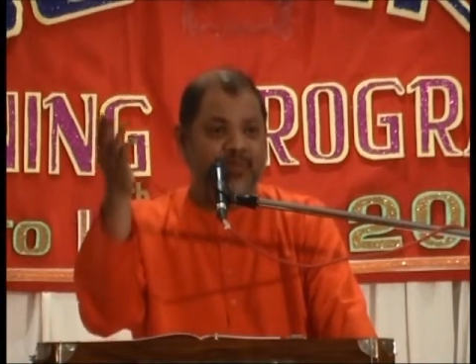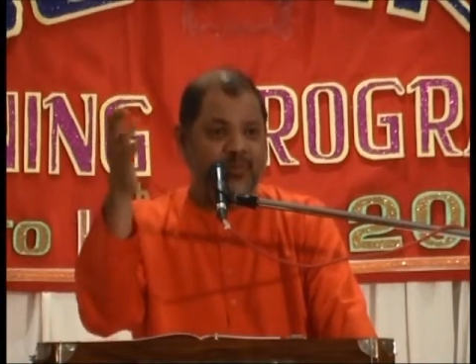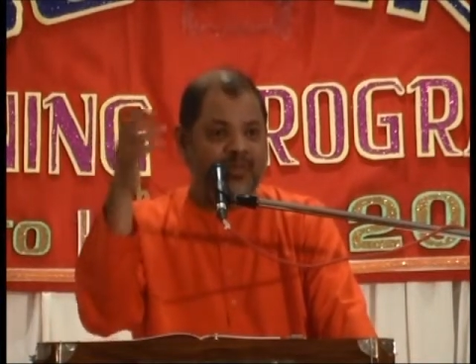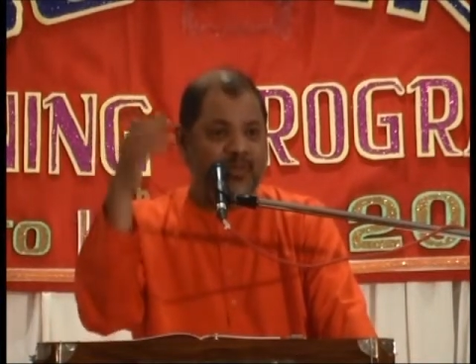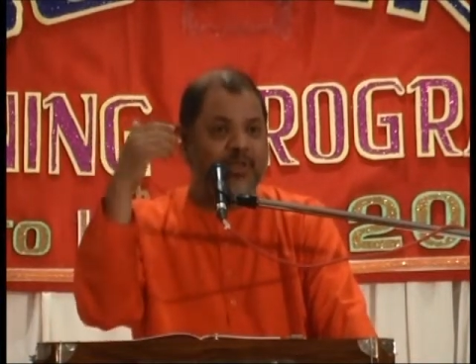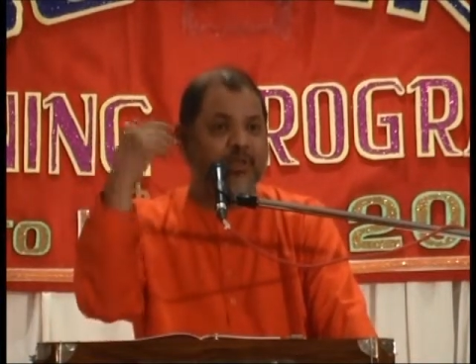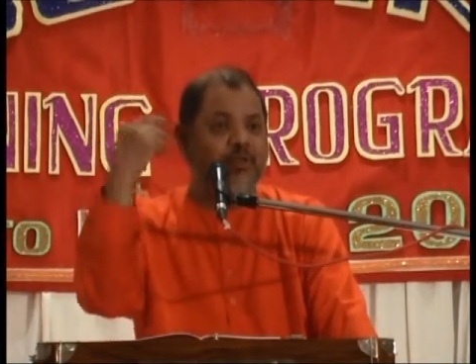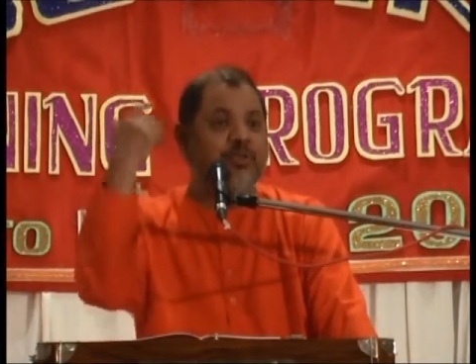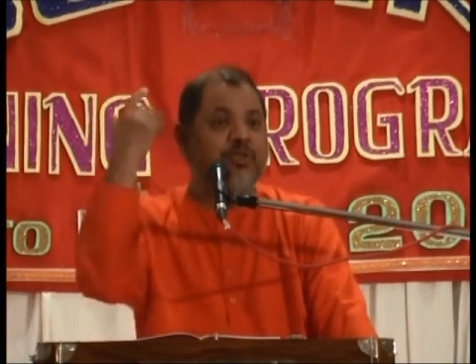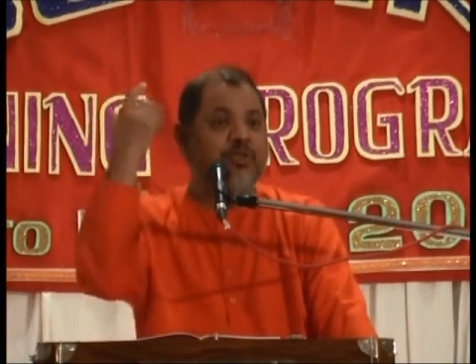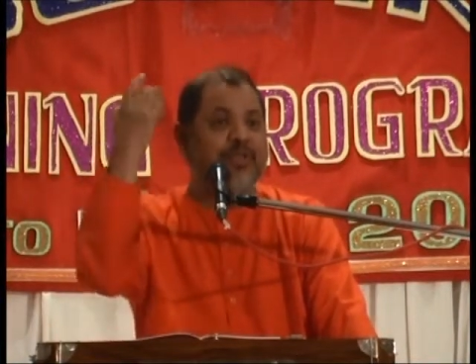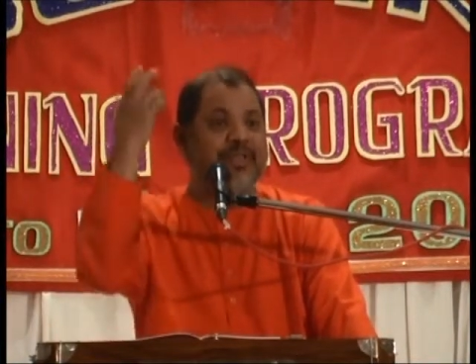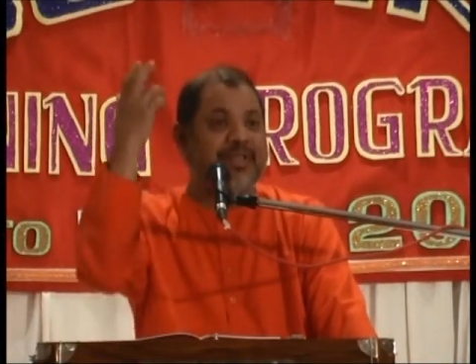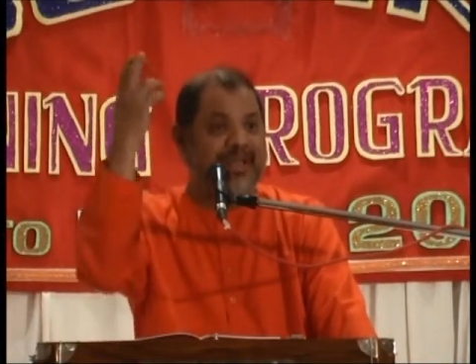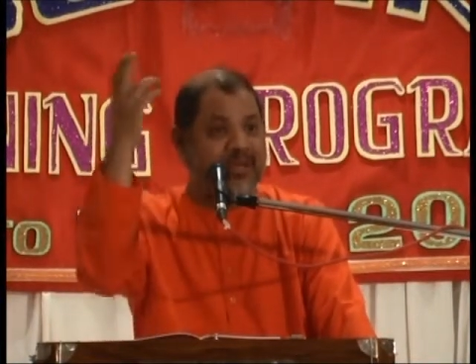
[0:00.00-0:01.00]
where you use
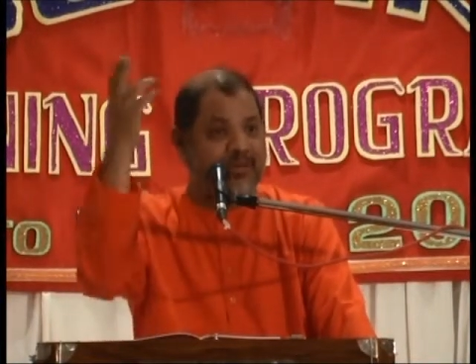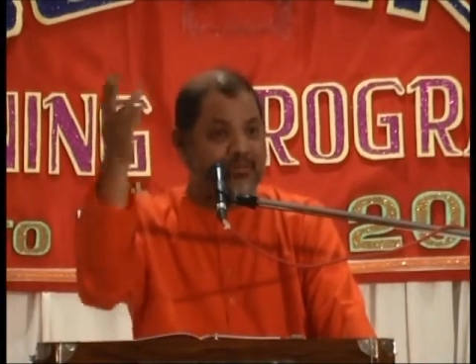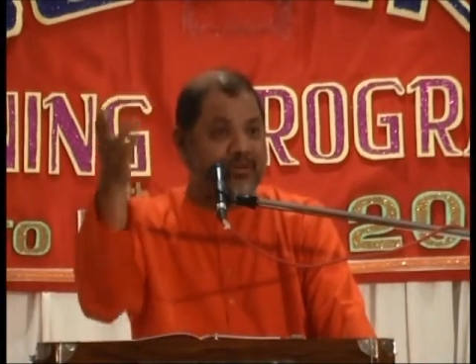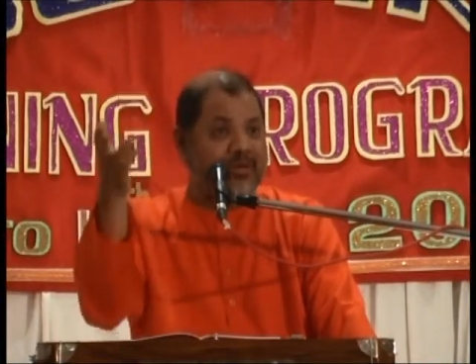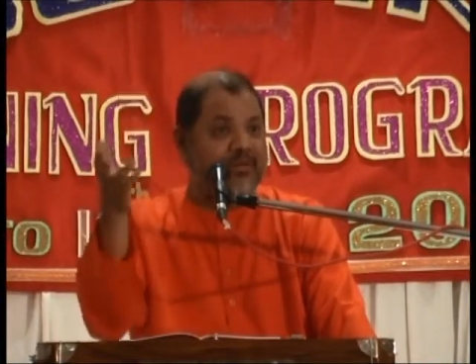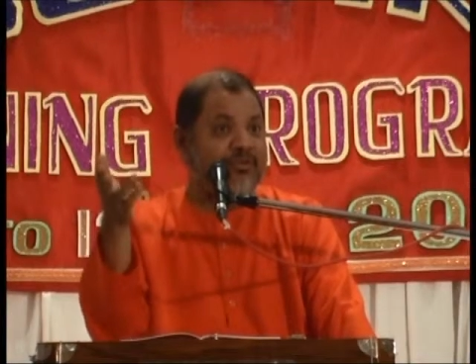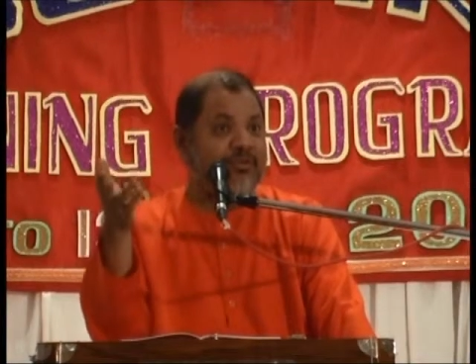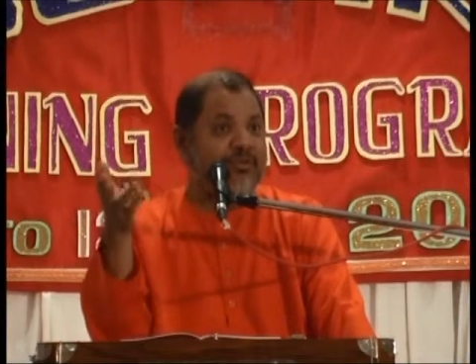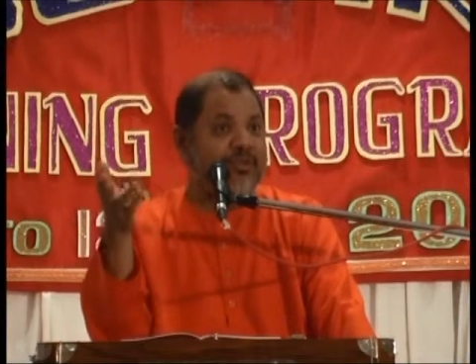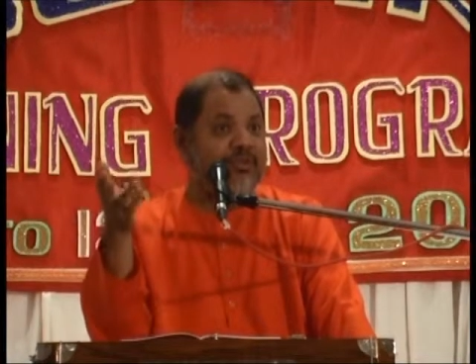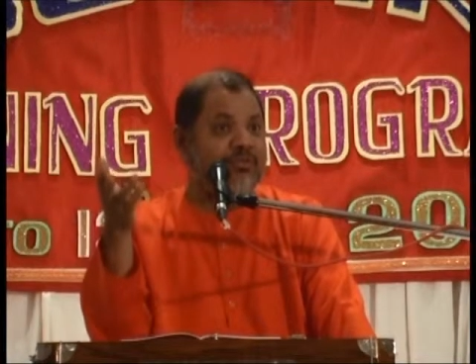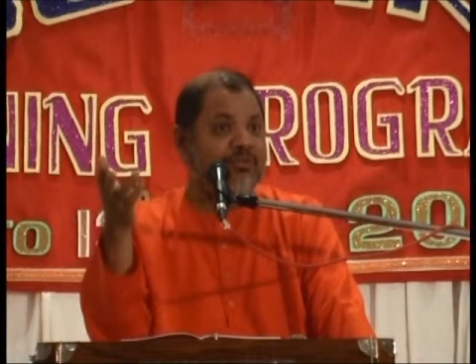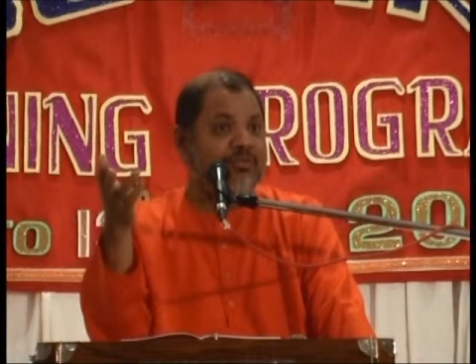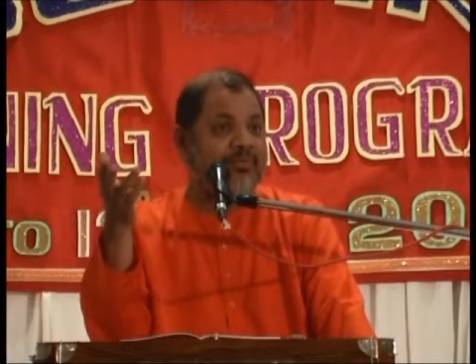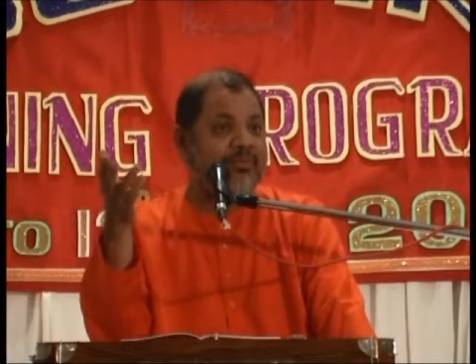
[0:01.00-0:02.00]
the
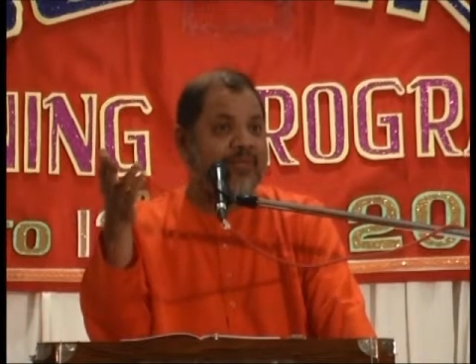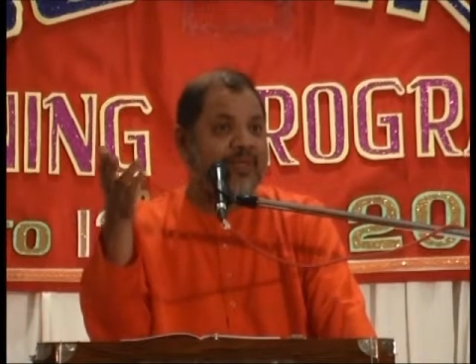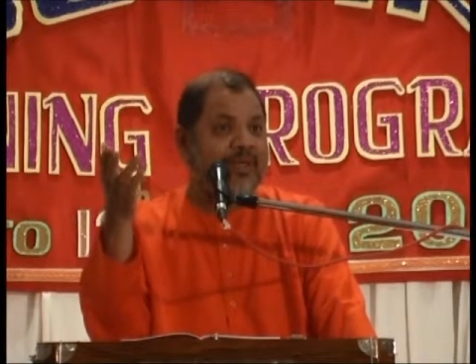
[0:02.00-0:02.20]
inferences,